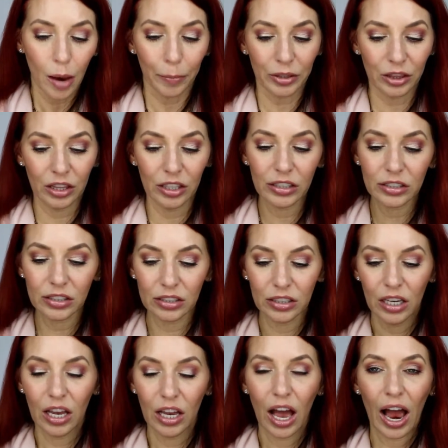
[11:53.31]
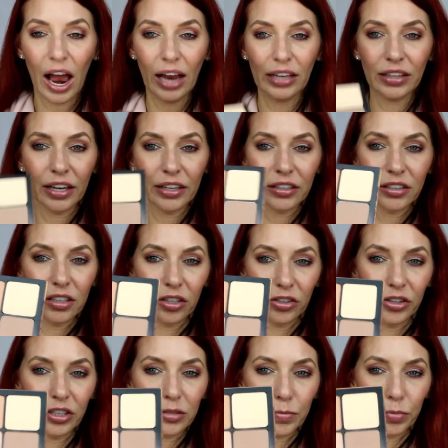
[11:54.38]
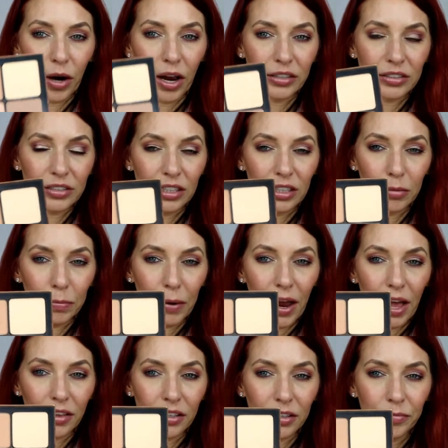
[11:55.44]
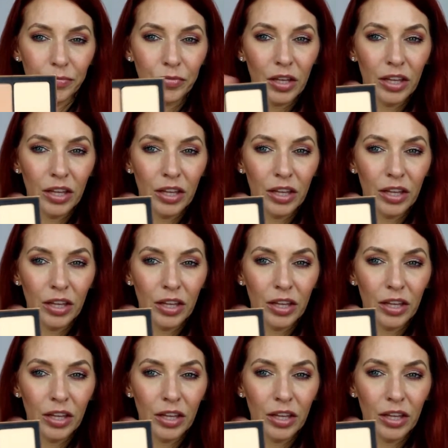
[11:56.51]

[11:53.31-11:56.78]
But this this bronzing palette,